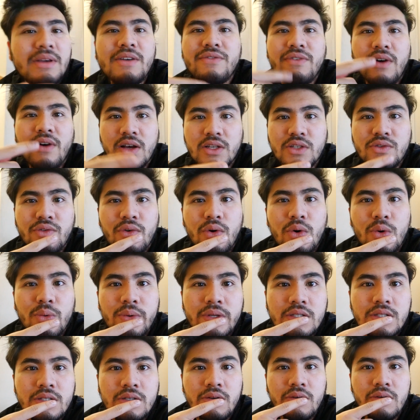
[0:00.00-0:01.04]
me fast
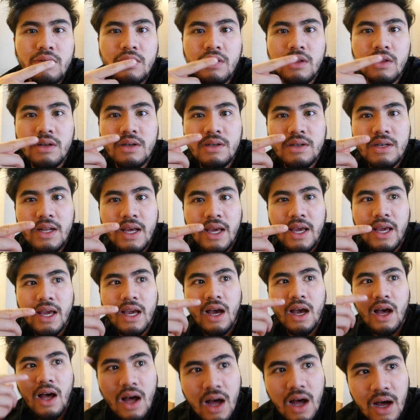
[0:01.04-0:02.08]
forward to the
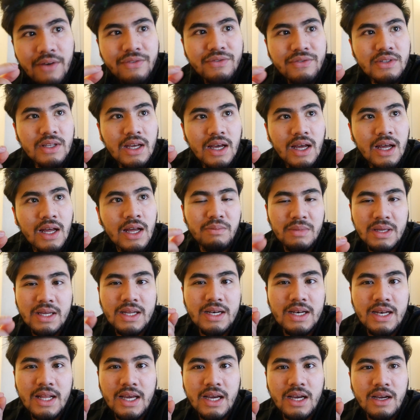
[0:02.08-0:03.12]
day after
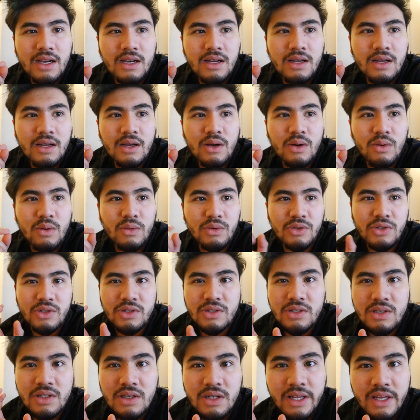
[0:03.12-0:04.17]
me and Nic were
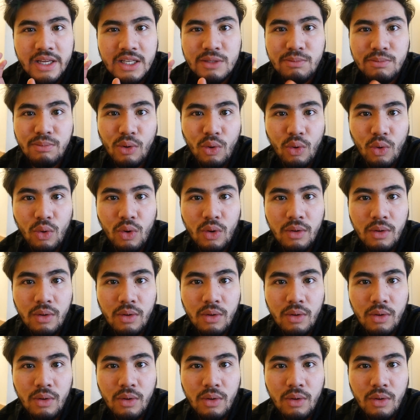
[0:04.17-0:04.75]
just gonna explore.